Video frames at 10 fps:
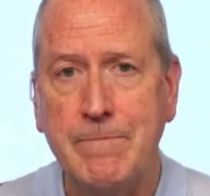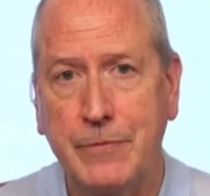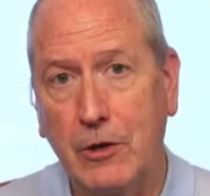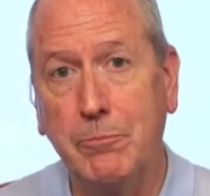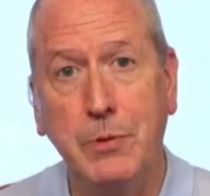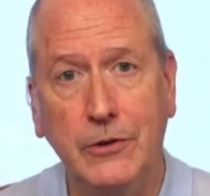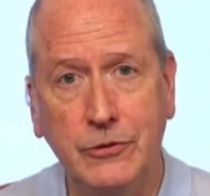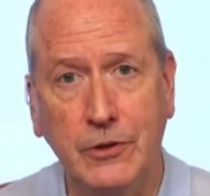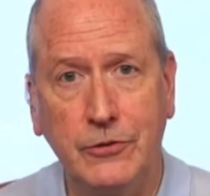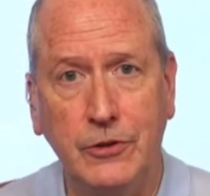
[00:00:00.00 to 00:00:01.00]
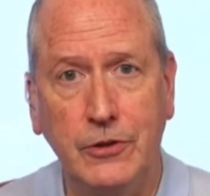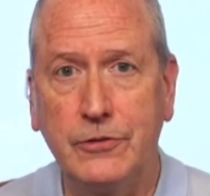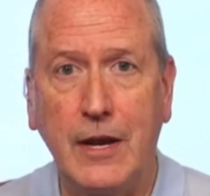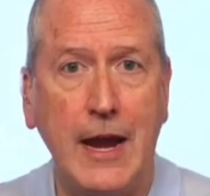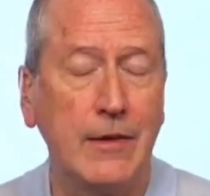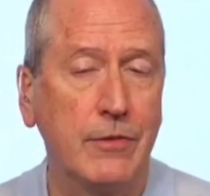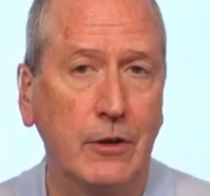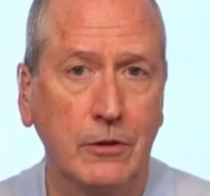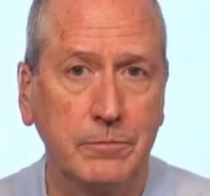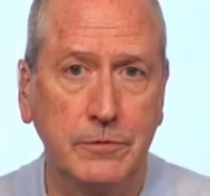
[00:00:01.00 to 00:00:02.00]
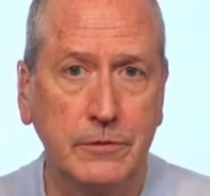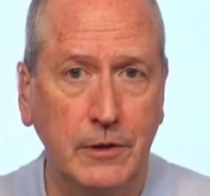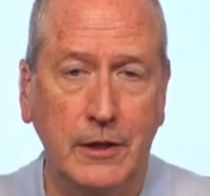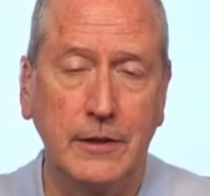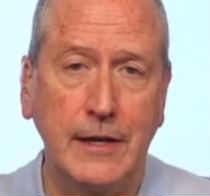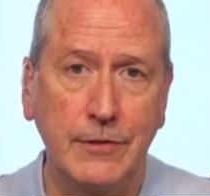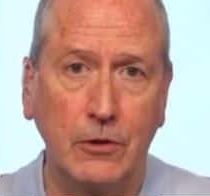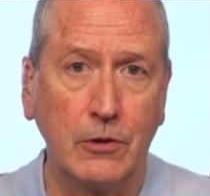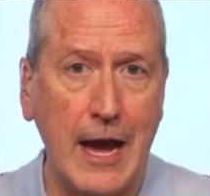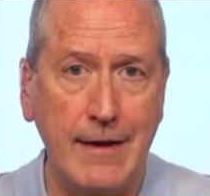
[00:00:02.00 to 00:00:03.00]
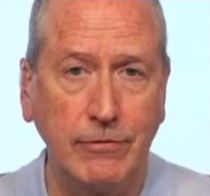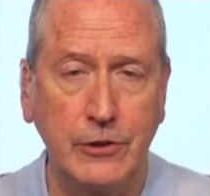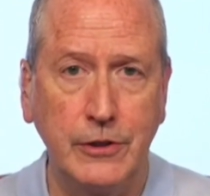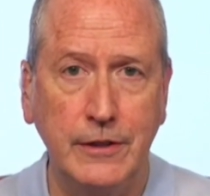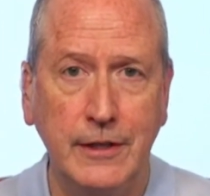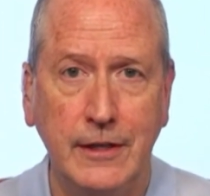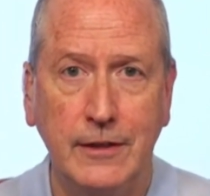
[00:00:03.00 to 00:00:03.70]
their businesses, and their livelihood.